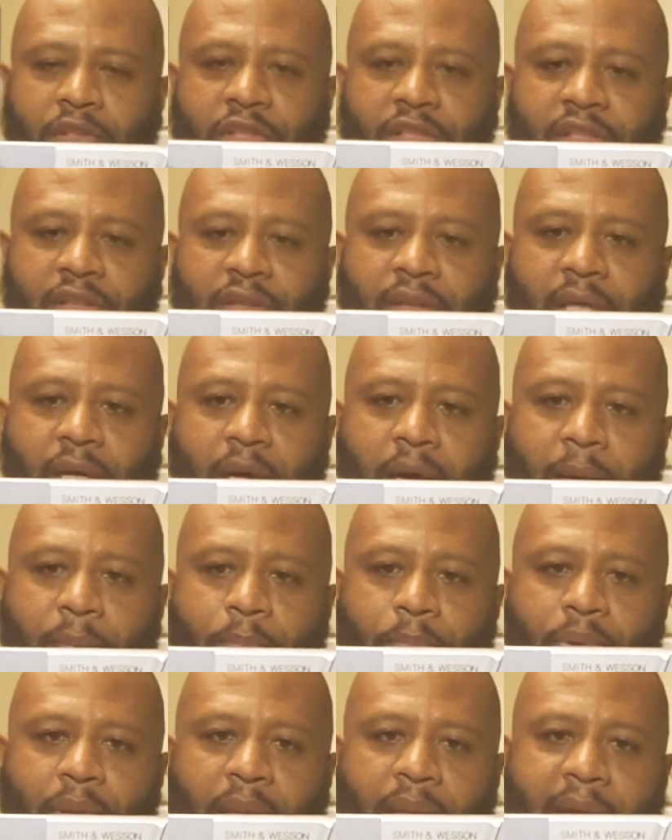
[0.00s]
She's uh,
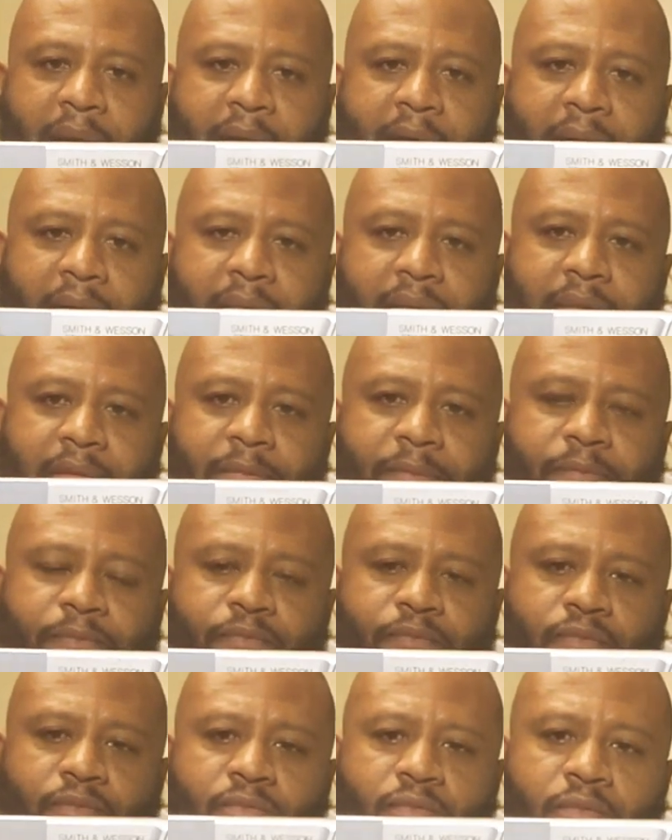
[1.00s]
black.
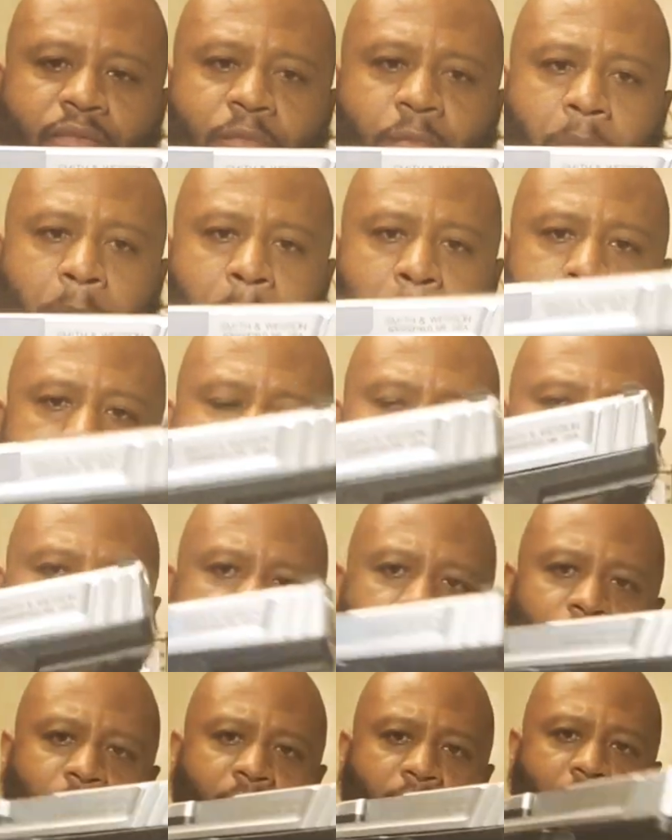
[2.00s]

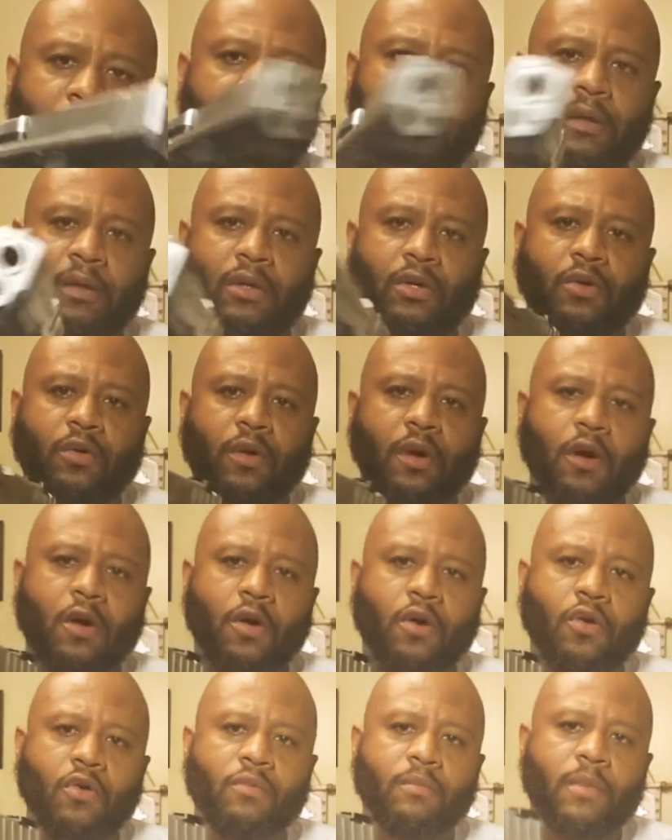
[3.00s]
Got a little
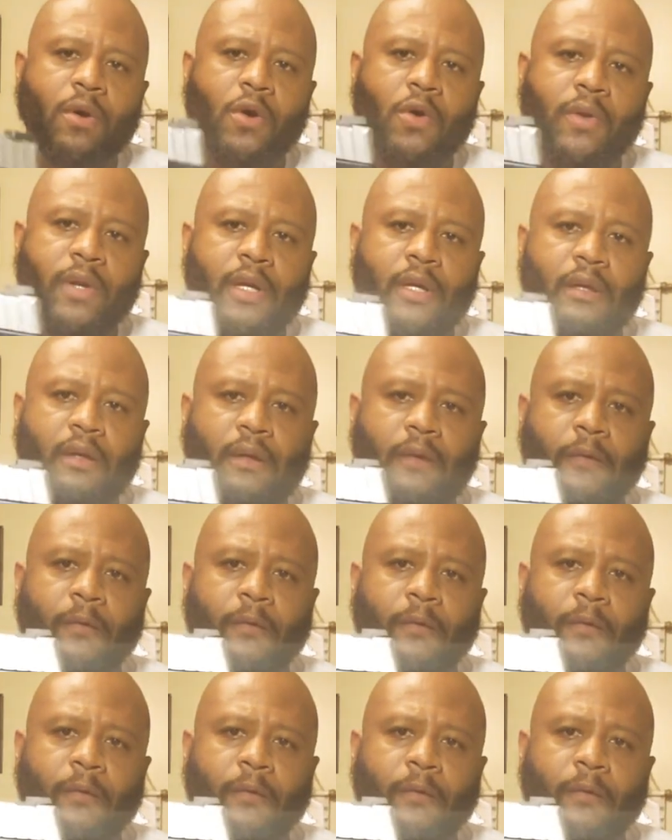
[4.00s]
chrome on it.